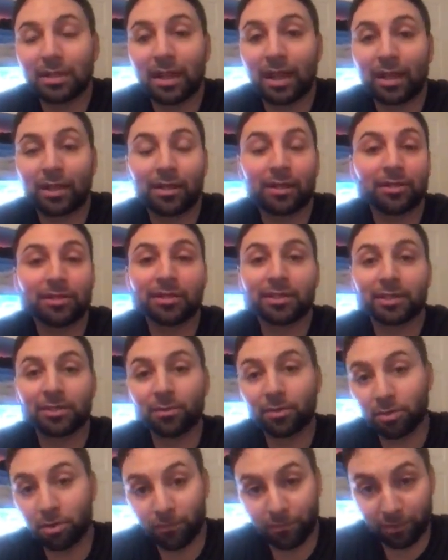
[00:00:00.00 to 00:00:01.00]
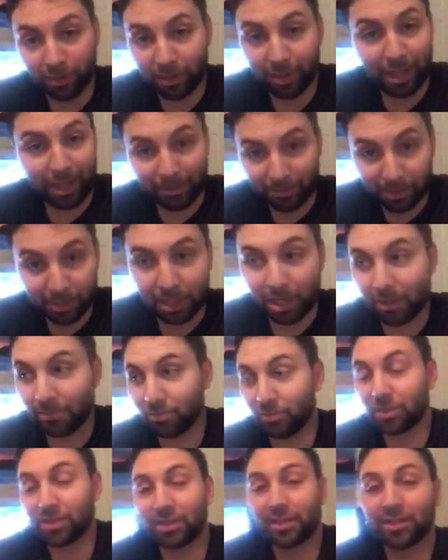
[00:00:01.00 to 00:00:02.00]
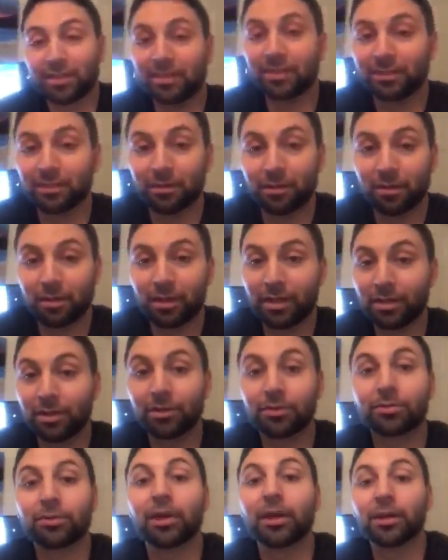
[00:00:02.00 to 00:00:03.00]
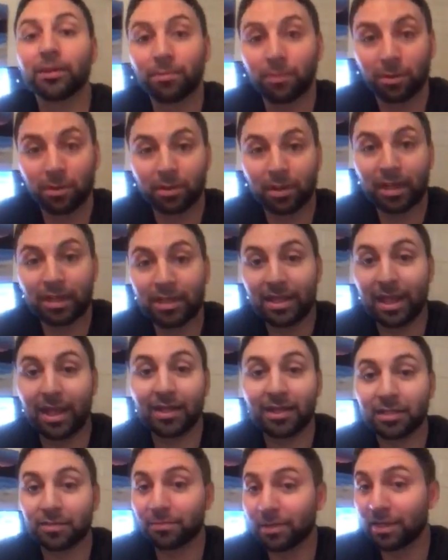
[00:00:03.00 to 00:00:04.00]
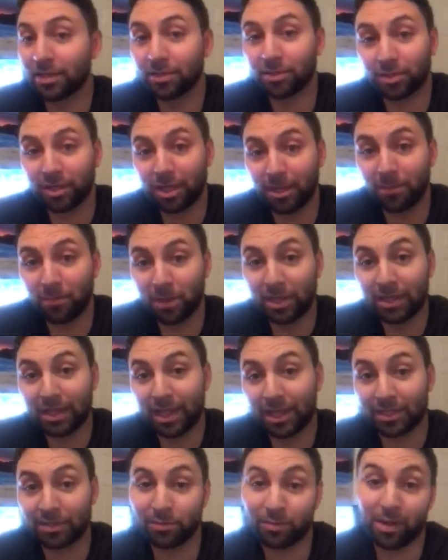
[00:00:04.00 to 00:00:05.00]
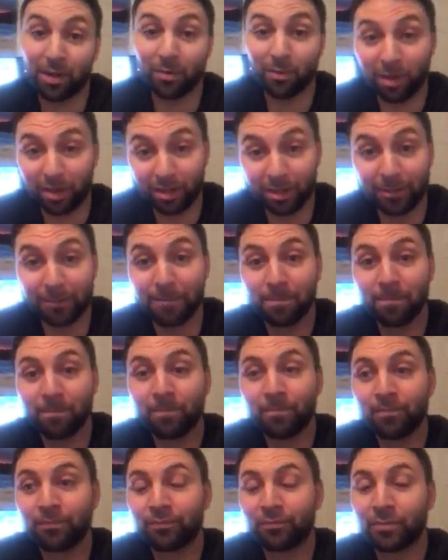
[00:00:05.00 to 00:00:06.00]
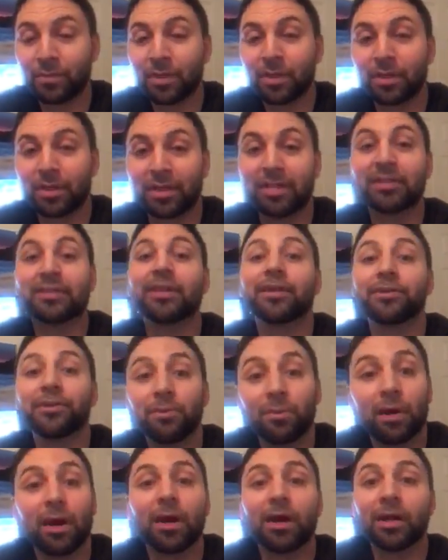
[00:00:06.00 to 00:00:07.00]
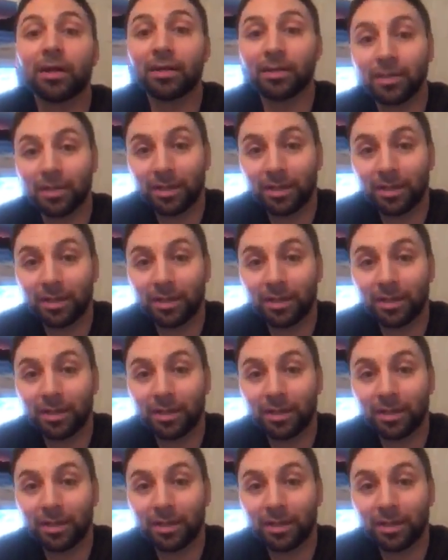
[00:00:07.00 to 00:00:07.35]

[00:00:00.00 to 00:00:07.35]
I could just do it over a laptop, which is incredible. And that is my dream, and that's what I want to continue on.